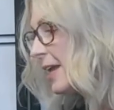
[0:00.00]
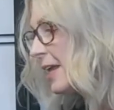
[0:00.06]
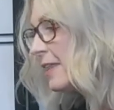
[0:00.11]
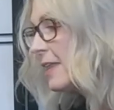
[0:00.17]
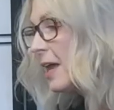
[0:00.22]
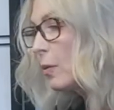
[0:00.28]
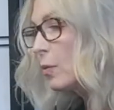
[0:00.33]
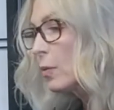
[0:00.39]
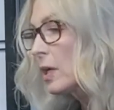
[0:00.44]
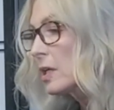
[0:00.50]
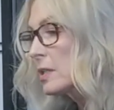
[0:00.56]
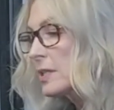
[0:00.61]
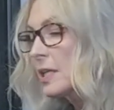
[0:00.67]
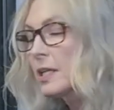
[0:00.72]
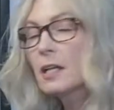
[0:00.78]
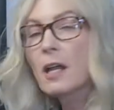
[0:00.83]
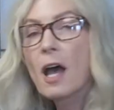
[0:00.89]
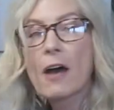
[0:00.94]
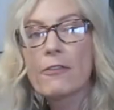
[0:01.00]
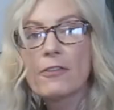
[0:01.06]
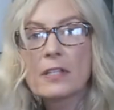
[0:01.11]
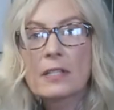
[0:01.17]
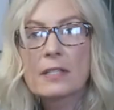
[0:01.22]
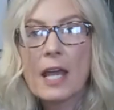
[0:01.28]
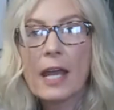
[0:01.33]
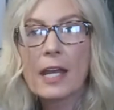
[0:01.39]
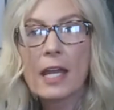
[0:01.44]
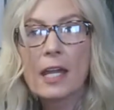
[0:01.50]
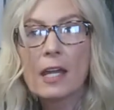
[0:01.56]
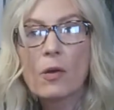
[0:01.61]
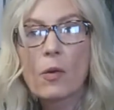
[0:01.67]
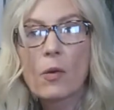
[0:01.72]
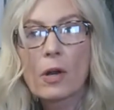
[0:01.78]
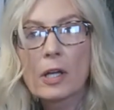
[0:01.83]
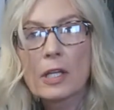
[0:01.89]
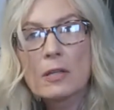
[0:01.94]
that works in an office setting
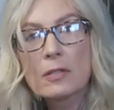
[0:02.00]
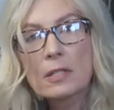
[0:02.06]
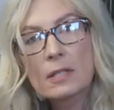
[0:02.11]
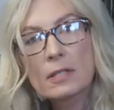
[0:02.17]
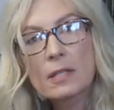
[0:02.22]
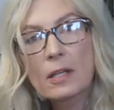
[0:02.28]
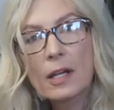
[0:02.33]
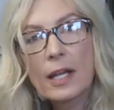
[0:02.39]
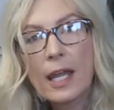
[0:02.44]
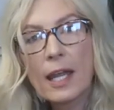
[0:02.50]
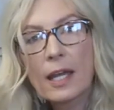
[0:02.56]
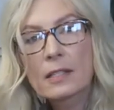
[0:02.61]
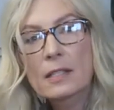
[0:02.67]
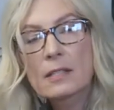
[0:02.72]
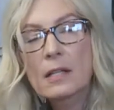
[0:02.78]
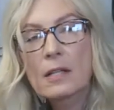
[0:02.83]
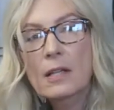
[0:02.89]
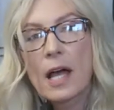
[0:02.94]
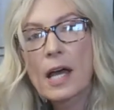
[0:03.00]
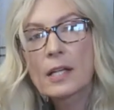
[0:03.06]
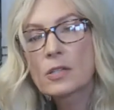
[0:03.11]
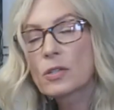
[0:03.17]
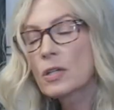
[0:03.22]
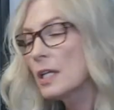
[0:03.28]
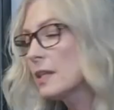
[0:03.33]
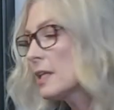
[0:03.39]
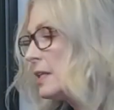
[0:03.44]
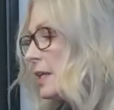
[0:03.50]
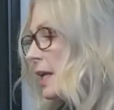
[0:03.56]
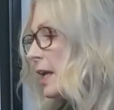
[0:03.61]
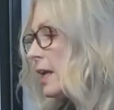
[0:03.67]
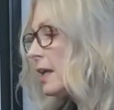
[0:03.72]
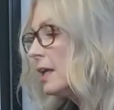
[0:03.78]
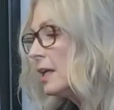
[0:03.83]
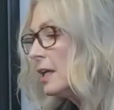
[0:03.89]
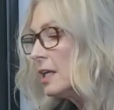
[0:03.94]
or uses their hands a lot during the
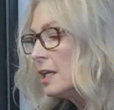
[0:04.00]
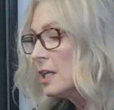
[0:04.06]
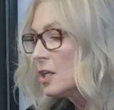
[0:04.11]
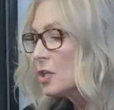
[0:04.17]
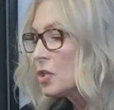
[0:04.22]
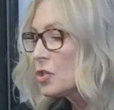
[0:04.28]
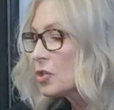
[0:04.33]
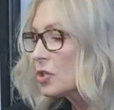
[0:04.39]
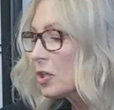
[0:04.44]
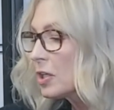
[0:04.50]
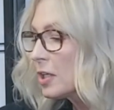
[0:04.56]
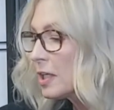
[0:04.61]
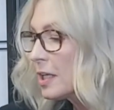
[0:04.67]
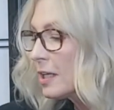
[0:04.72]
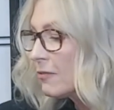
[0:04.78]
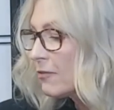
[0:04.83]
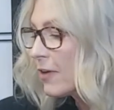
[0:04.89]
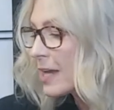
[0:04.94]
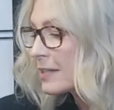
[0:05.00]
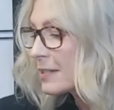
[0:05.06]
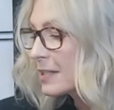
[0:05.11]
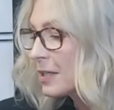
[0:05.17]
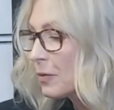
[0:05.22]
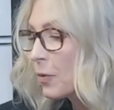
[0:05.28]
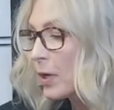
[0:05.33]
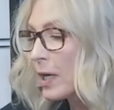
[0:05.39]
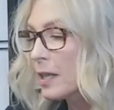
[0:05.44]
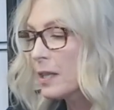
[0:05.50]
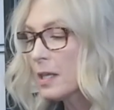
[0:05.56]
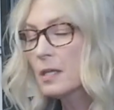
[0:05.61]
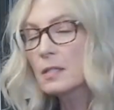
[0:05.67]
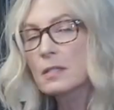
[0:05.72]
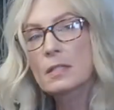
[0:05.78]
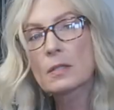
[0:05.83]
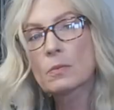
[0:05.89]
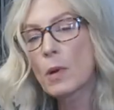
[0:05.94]
day should invest in one of
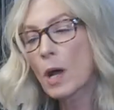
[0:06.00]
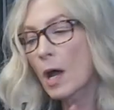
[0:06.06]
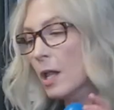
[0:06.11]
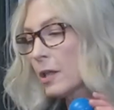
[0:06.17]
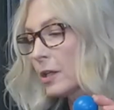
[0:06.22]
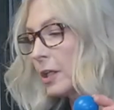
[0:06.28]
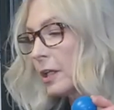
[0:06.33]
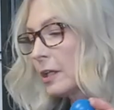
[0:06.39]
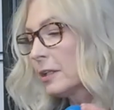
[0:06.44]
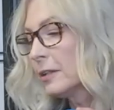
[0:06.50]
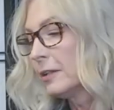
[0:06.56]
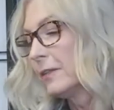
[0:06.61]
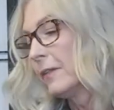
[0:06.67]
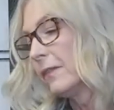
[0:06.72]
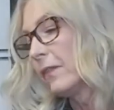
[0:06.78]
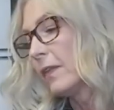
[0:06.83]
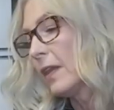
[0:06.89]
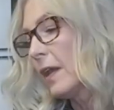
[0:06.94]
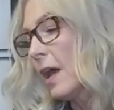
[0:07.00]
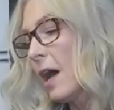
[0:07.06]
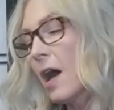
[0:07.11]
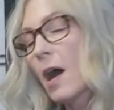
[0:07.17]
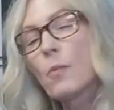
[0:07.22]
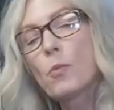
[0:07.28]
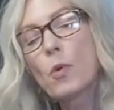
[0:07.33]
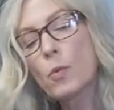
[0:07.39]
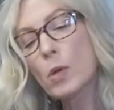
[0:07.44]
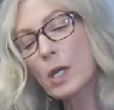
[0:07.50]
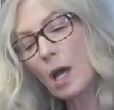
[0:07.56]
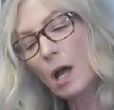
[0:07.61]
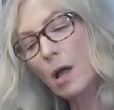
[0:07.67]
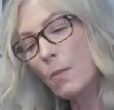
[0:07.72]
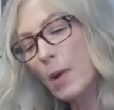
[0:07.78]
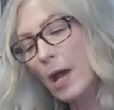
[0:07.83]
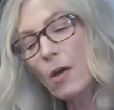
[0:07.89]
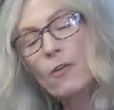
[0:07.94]
these smaller, what we
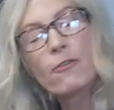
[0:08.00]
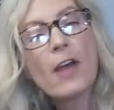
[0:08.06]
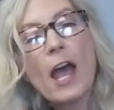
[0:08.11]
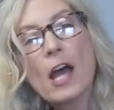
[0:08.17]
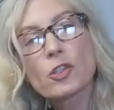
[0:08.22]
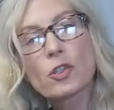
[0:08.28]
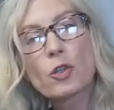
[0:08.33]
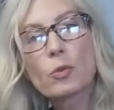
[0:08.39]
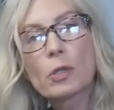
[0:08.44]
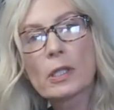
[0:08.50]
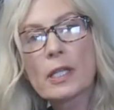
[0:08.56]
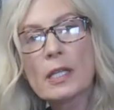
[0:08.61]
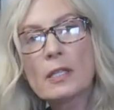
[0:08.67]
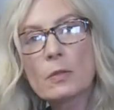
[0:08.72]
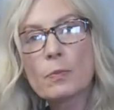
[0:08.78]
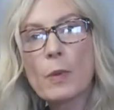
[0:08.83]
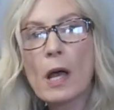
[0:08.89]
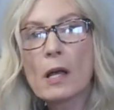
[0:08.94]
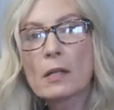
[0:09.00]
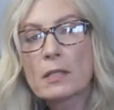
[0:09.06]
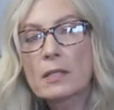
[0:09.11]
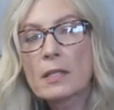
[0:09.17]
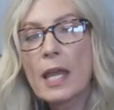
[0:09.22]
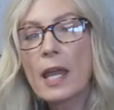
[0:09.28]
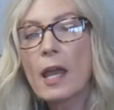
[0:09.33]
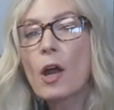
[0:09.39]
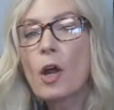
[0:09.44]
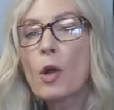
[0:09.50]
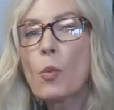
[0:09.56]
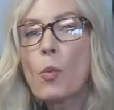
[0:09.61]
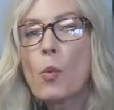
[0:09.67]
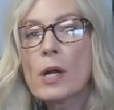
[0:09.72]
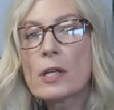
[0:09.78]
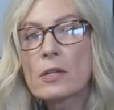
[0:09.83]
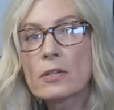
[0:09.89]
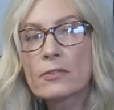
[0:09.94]
call myofascial release balls. They are
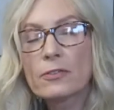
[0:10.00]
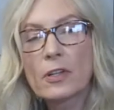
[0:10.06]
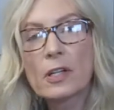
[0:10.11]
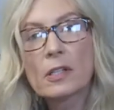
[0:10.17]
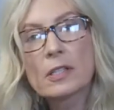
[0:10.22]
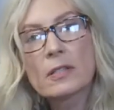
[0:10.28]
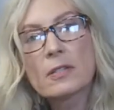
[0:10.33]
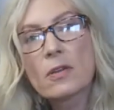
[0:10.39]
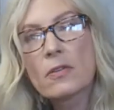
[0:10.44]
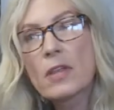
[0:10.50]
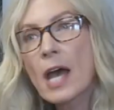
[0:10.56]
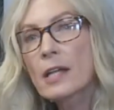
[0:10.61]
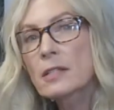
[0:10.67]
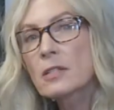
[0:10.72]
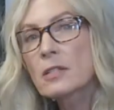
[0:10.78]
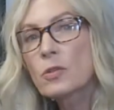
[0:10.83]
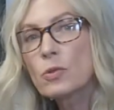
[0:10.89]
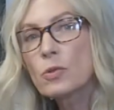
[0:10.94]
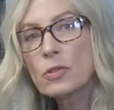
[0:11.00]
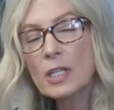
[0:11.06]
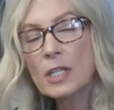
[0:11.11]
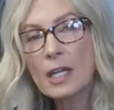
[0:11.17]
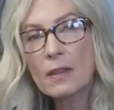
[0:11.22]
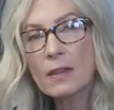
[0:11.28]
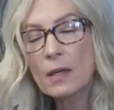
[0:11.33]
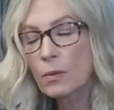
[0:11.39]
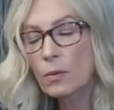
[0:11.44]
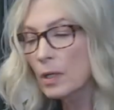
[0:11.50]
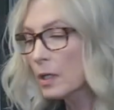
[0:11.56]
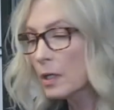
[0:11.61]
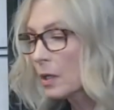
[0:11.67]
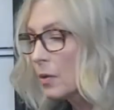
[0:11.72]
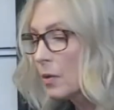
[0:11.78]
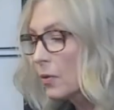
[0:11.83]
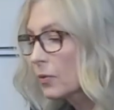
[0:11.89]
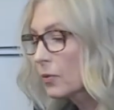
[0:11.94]
wonderful, and so that's the routine that we're
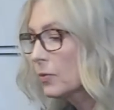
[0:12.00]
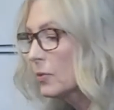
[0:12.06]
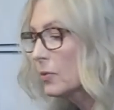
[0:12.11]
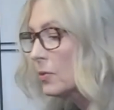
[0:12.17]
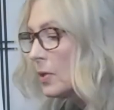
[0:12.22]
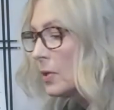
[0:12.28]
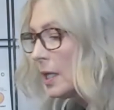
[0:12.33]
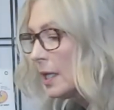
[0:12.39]
going to go through